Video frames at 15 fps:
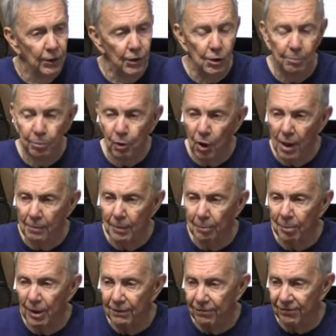you
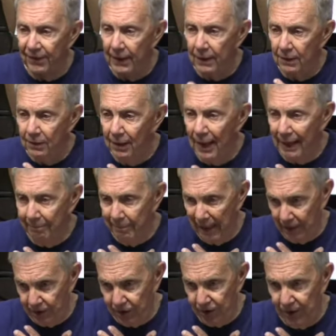probably found, like
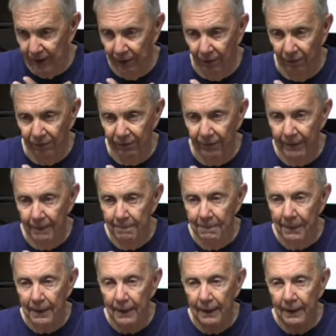myself,
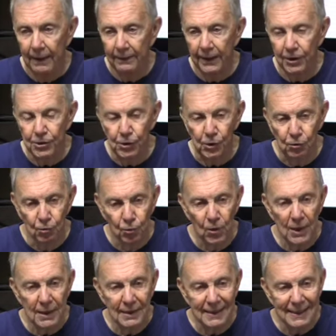that you
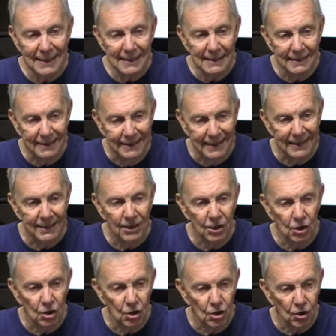really
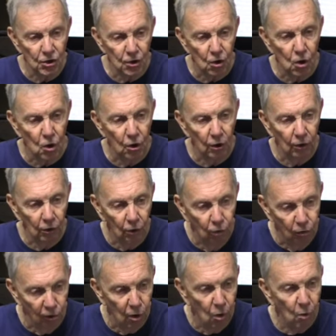didn't start
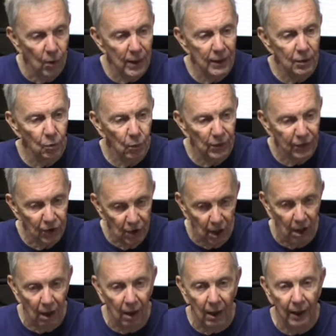growing with
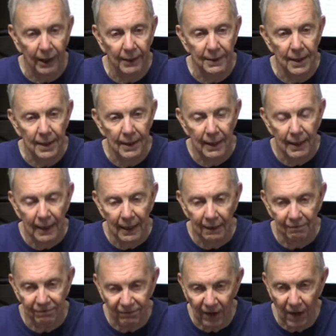God
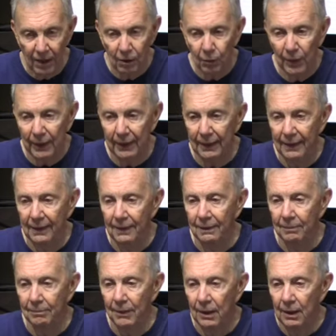and following
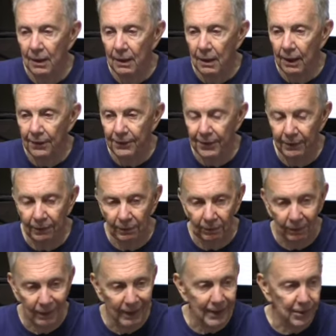Him until
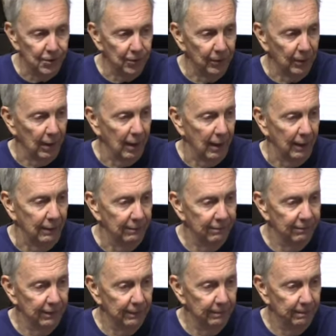later in
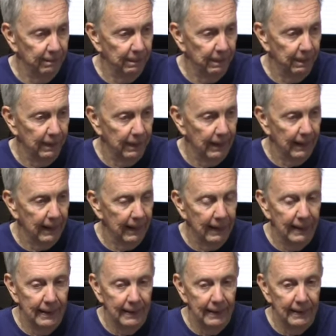life.
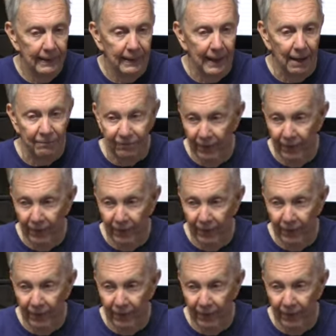I